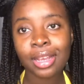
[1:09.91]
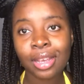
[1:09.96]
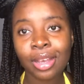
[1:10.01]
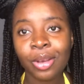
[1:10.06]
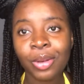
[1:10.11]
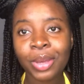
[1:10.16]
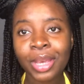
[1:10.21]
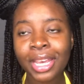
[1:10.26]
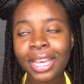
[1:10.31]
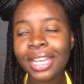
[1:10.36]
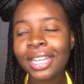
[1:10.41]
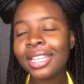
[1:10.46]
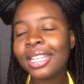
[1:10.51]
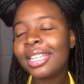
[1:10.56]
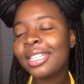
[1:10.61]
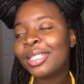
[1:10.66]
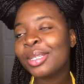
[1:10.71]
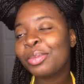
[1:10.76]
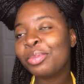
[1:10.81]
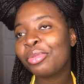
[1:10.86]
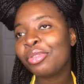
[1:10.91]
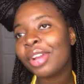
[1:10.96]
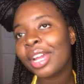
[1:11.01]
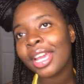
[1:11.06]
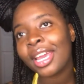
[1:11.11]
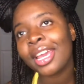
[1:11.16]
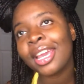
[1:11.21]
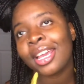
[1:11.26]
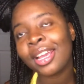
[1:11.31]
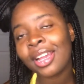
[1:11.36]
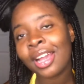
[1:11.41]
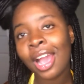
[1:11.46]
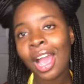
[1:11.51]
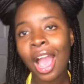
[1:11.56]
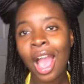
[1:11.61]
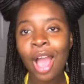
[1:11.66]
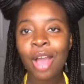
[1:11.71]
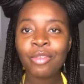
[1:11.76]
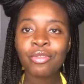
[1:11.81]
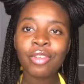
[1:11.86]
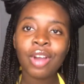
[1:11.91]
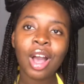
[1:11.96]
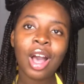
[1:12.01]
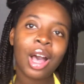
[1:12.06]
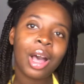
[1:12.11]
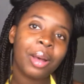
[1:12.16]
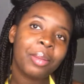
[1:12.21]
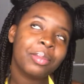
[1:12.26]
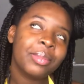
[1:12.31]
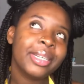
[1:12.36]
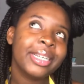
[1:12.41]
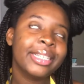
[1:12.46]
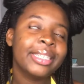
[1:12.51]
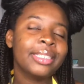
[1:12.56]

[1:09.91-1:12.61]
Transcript: Okay, it needs a break from